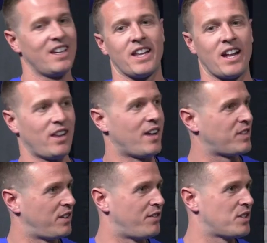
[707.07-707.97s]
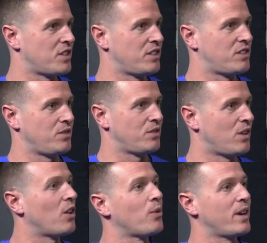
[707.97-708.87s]
and then I left the division to
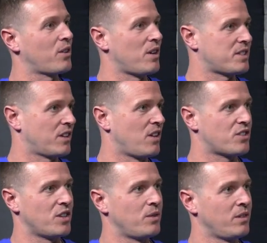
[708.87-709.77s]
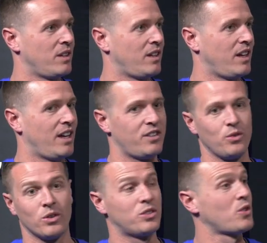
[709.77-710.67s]
all the way across the country
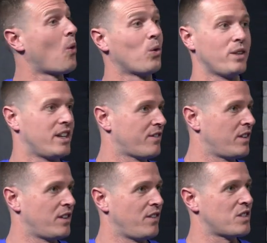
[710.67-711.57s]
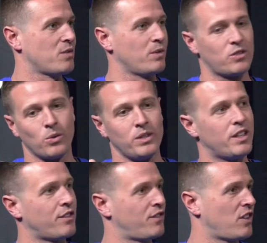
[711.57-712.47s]
into a totally different division with totally
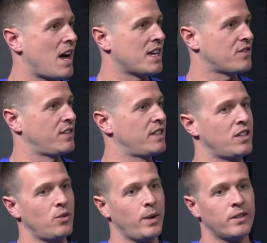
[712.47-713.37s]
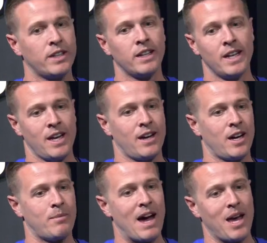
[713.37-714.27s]
different philosophies in New England,
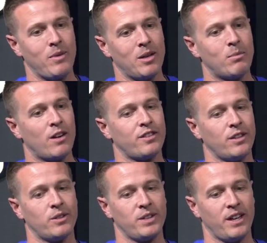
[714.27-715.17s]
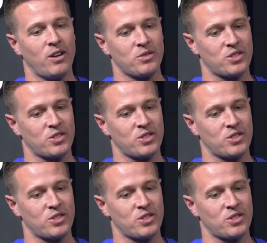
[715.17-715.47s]
Miami, and Buffalo, you know.